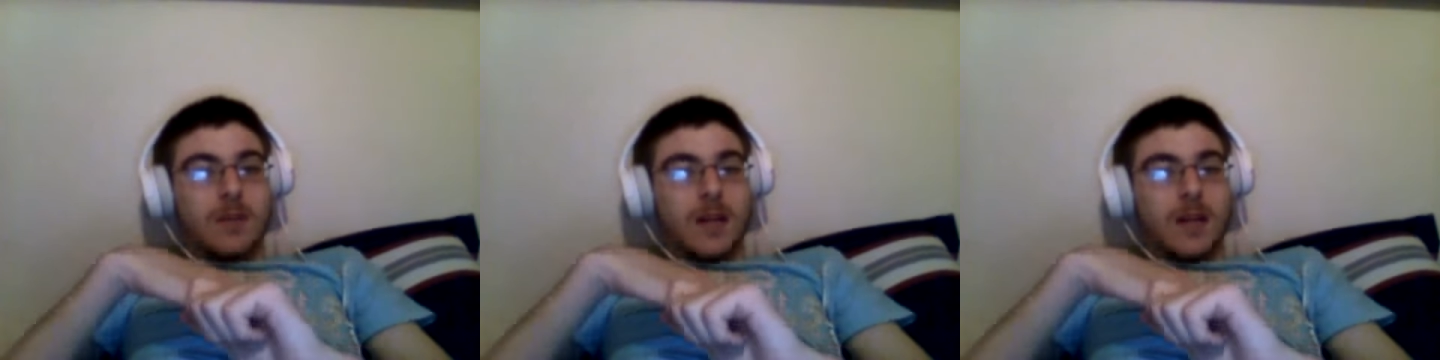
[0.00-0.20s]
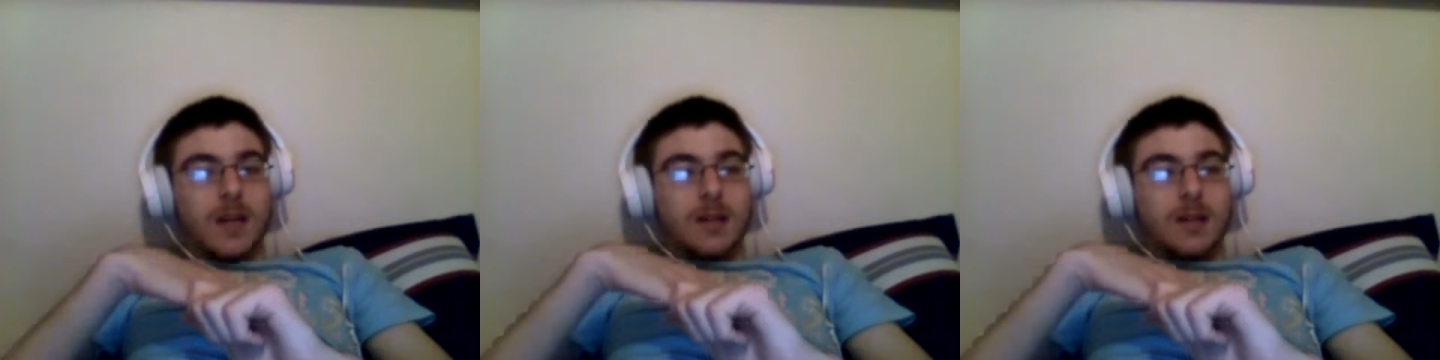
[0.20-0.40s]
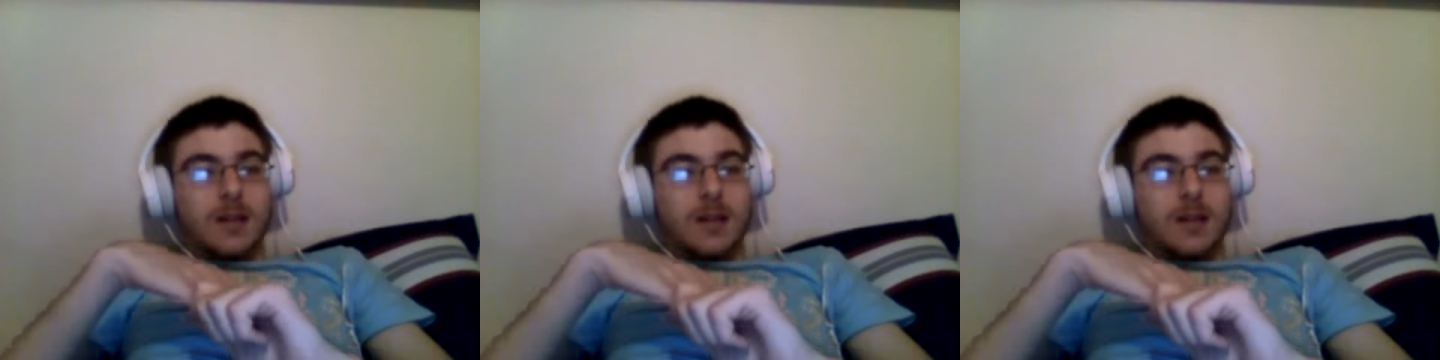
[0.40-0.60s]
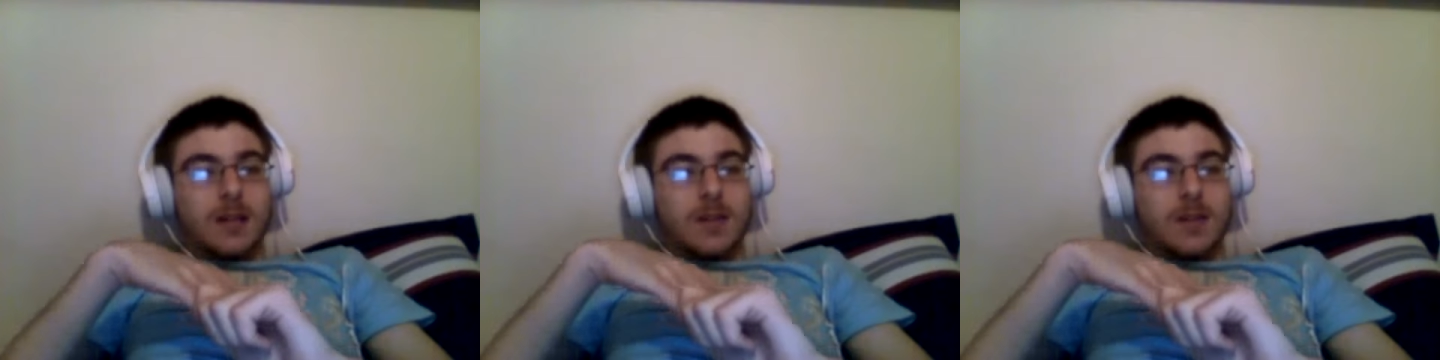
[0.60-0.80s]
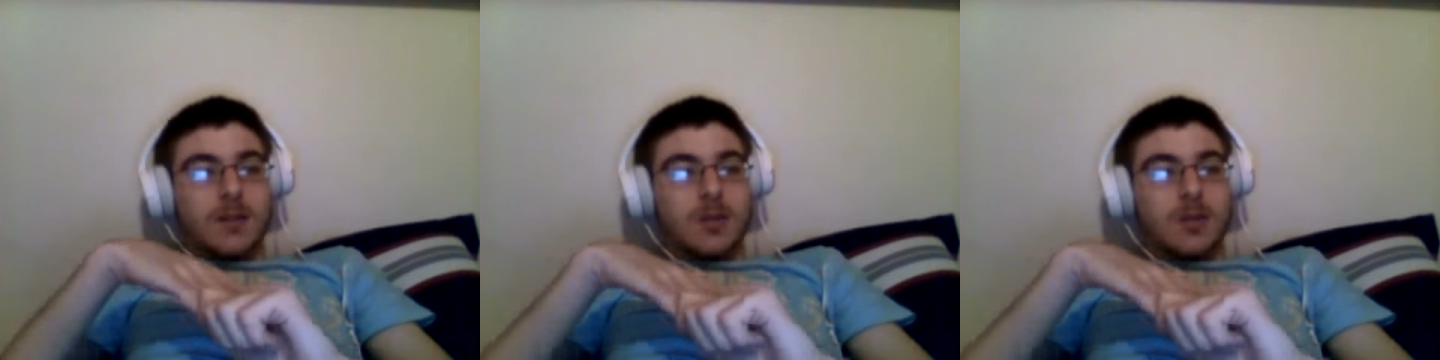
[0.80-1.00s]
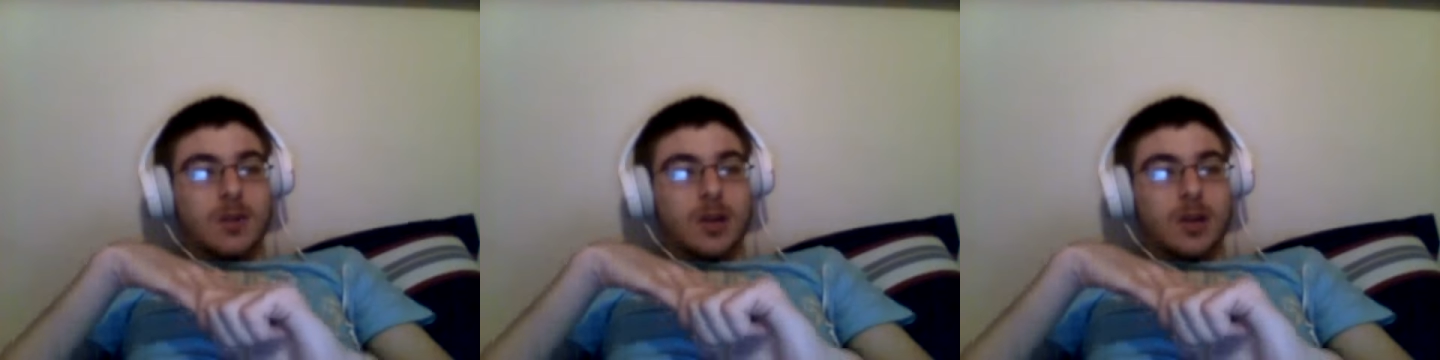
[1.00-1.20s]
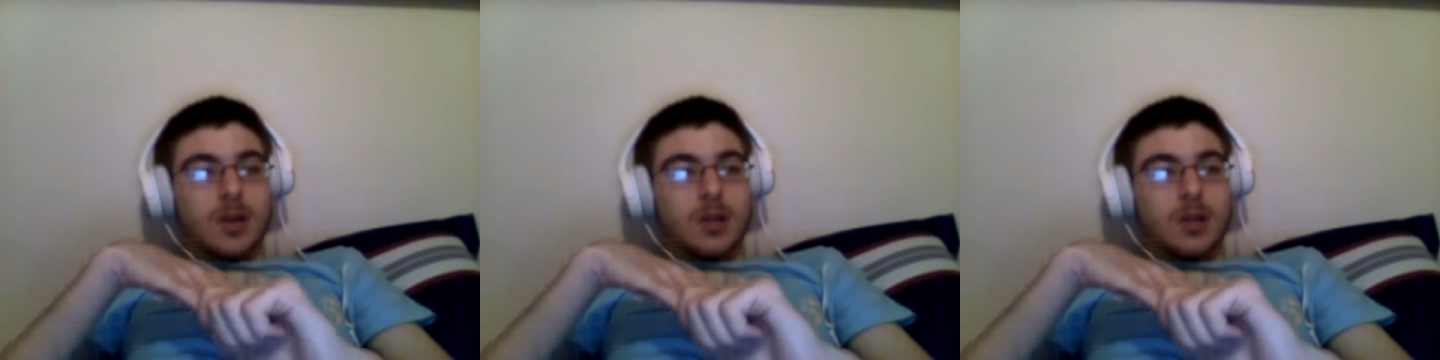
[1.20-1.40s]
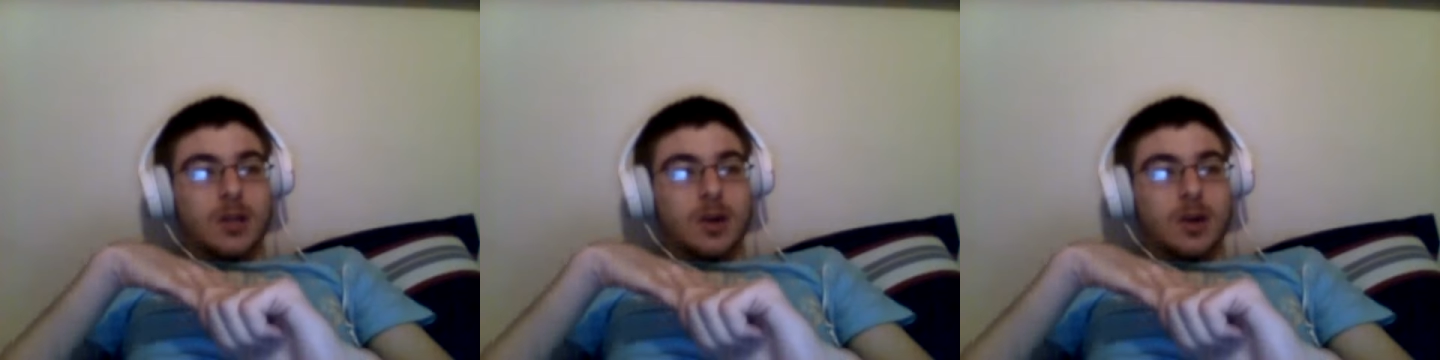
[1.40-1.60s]
at like some sort of like
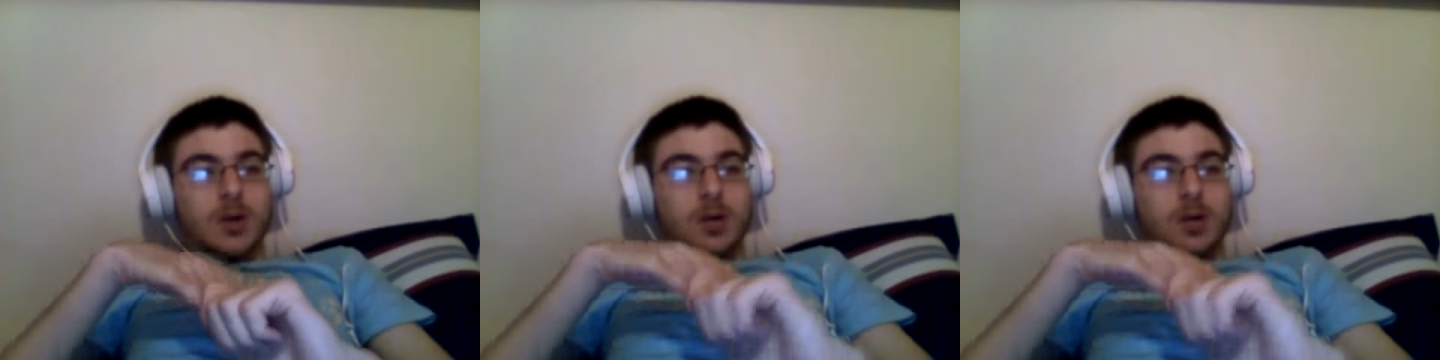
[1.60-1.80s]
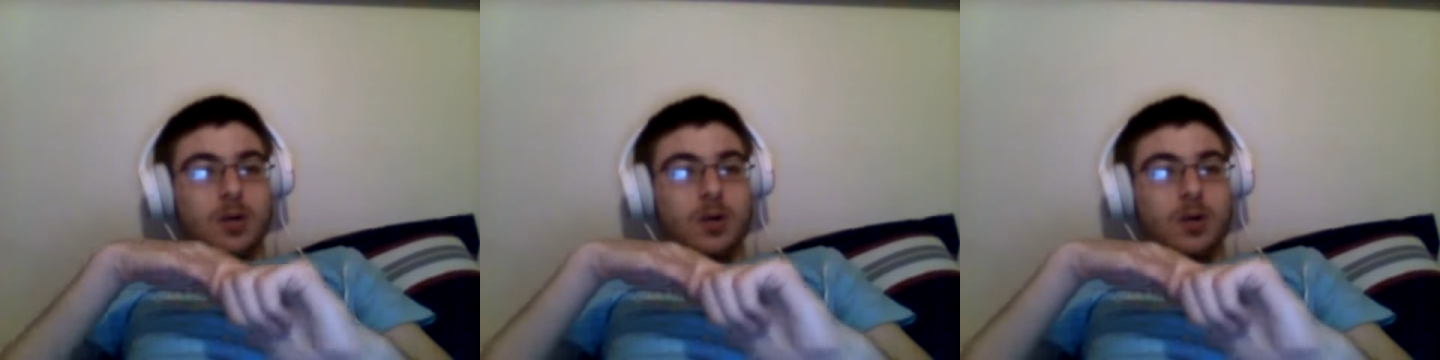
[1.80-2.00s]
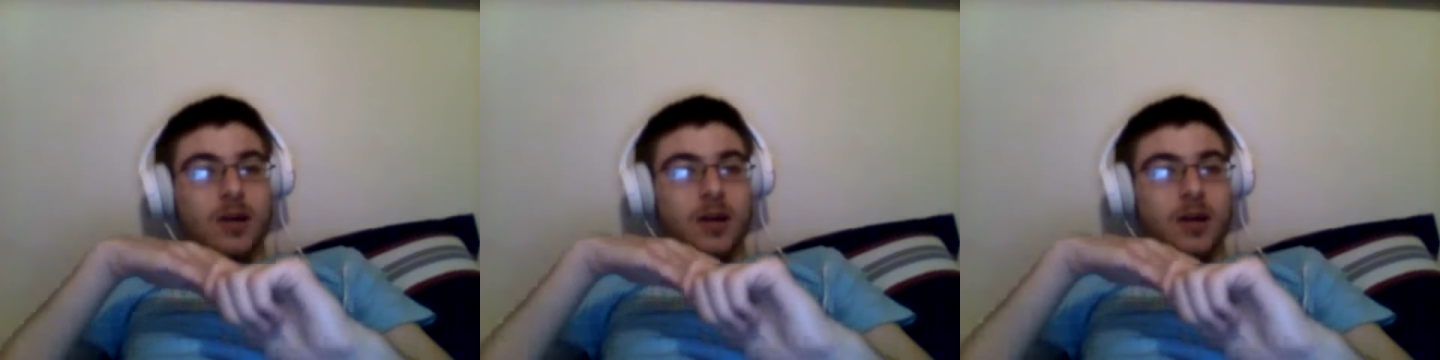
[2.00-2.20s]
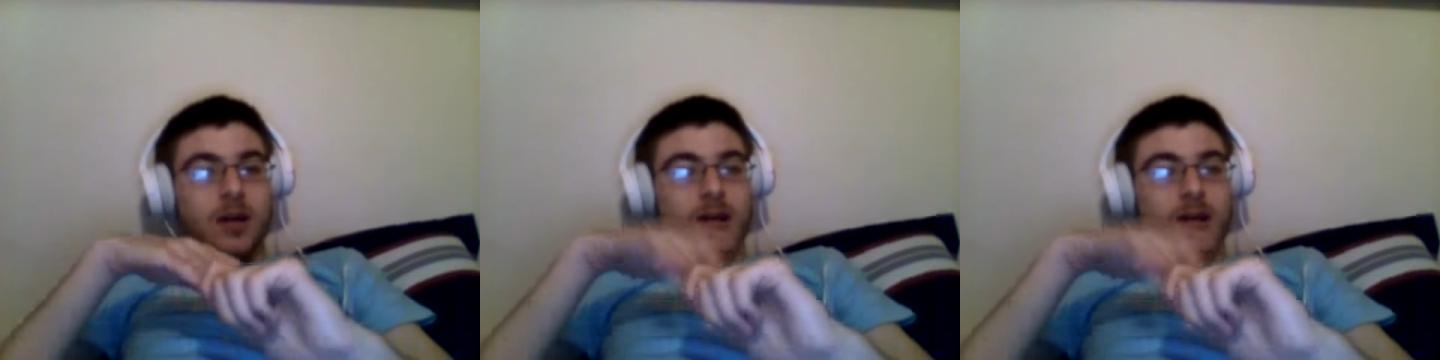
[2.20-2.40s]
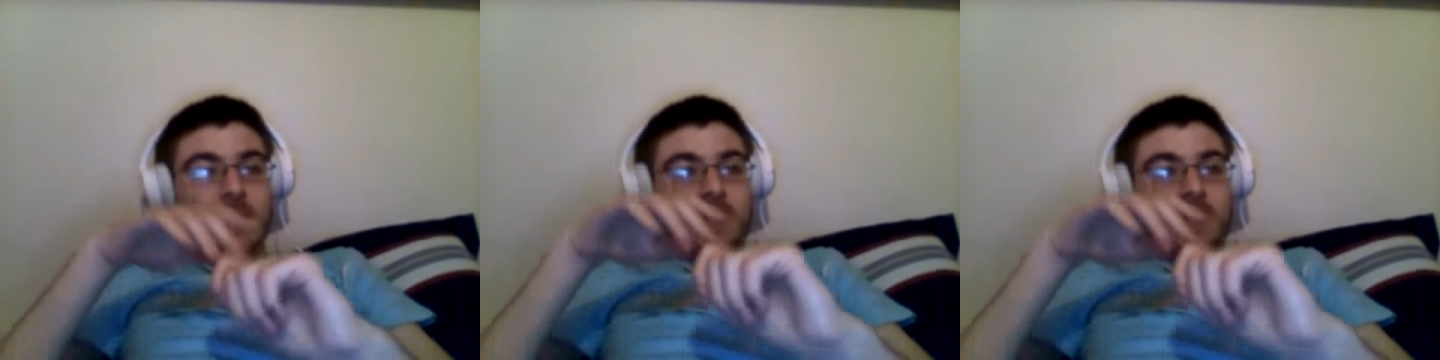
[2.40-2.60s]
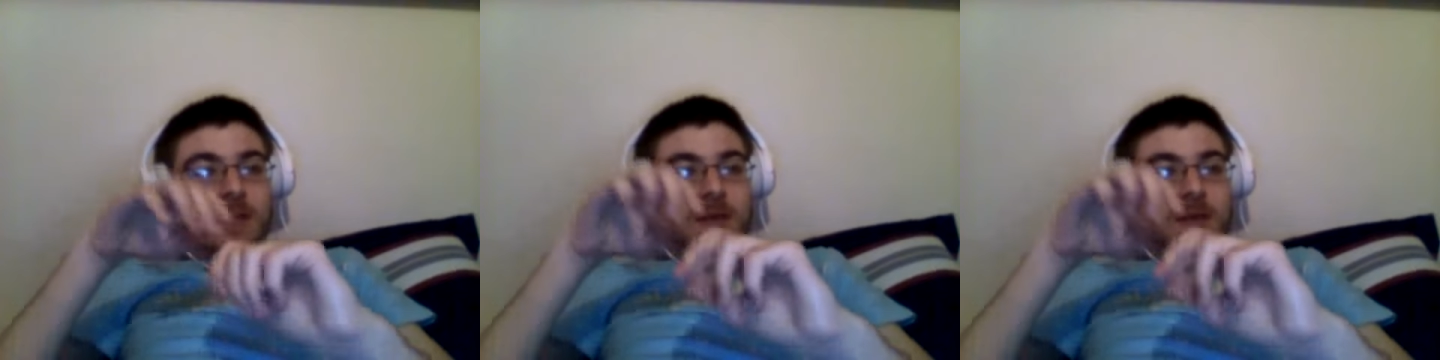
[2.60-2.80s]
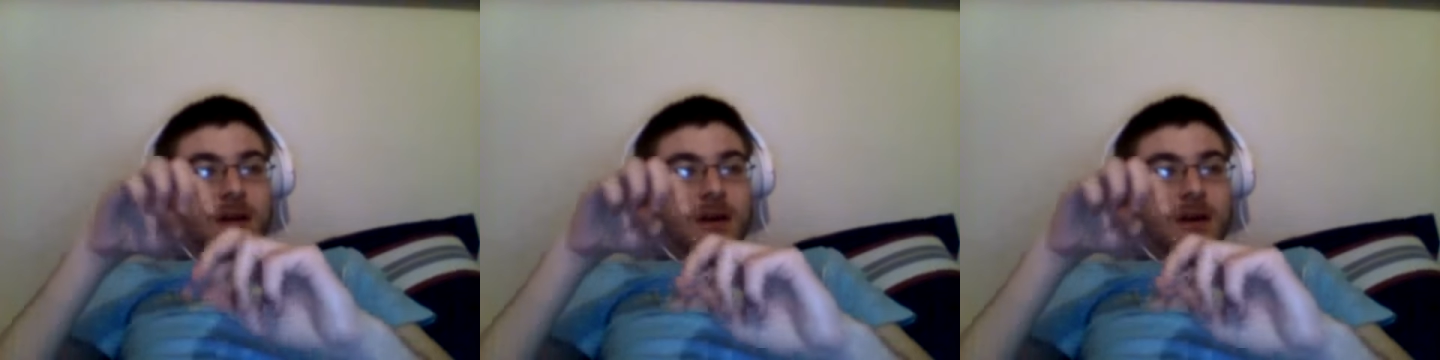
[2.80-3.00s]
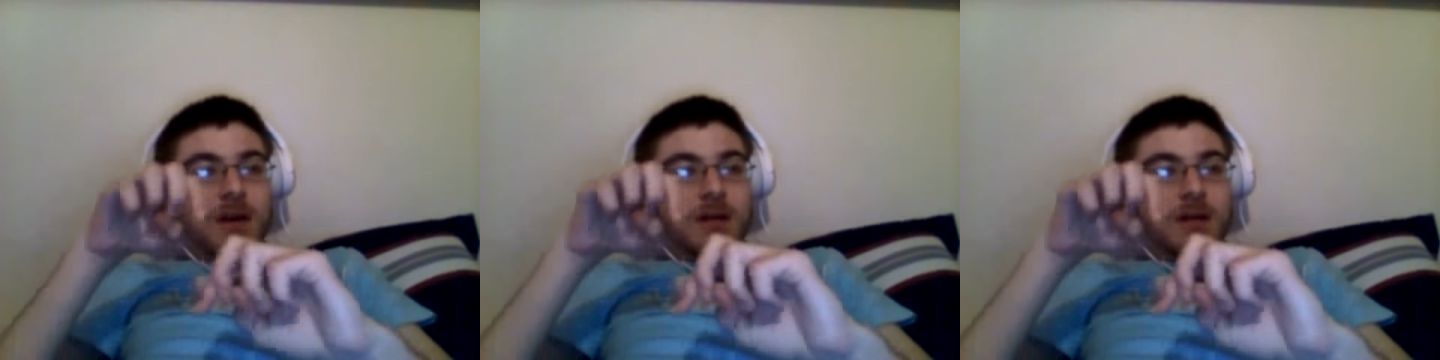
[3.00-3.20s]
show, and
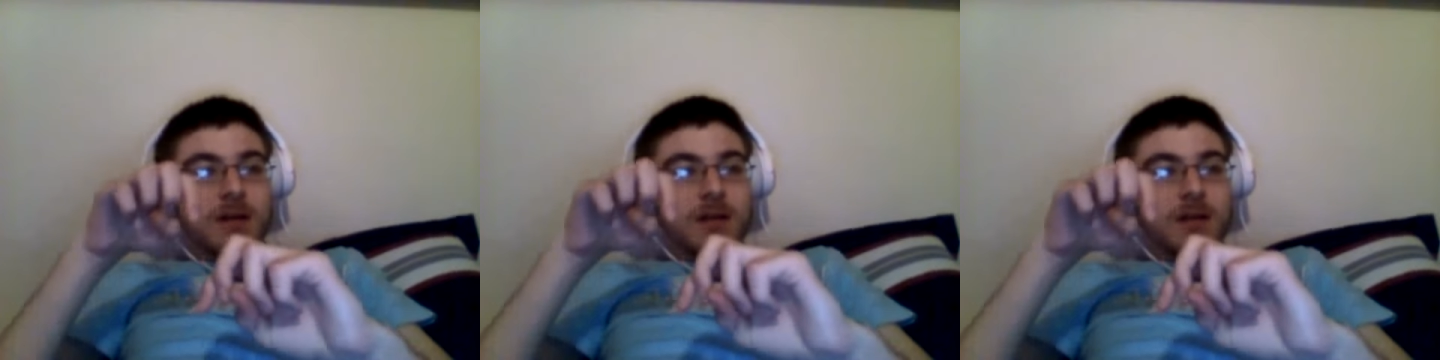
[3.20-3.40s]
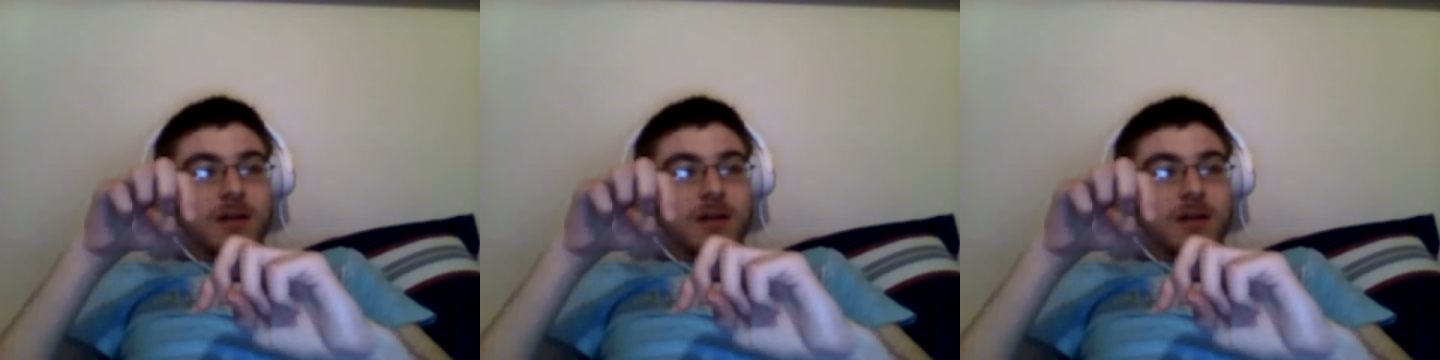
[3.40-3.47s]
the